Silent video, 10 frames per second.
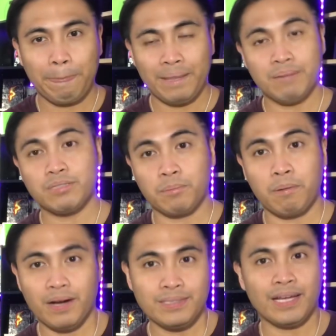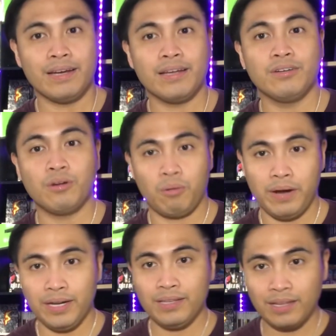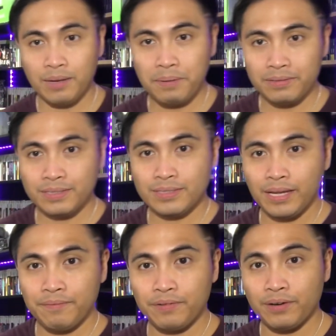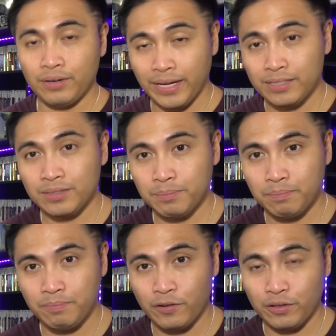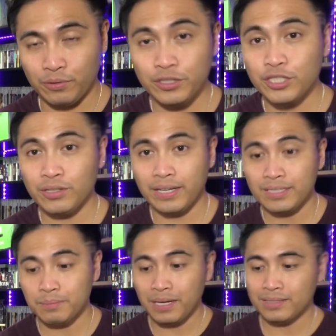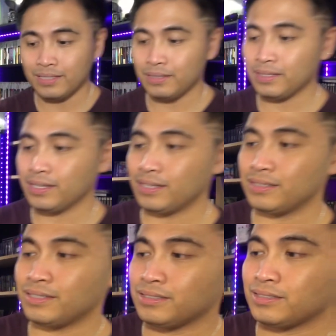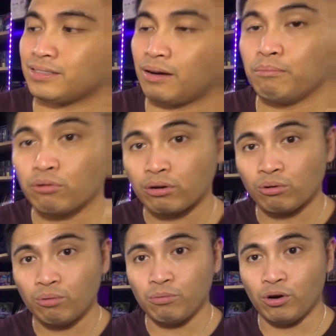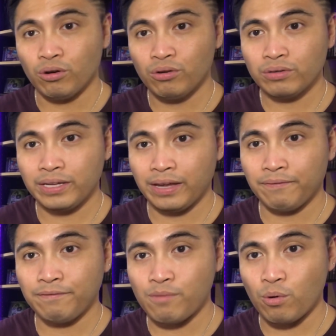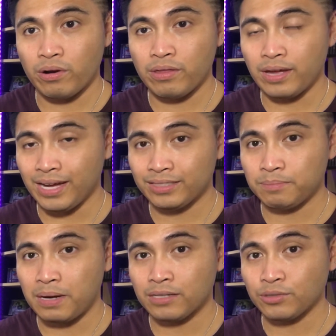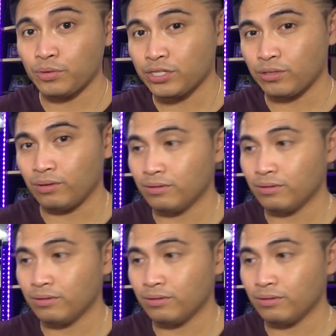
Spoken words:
I'm surprised I didn't know anything about this game for the original Xbox, and this is the Murakumo game for the Xbox original.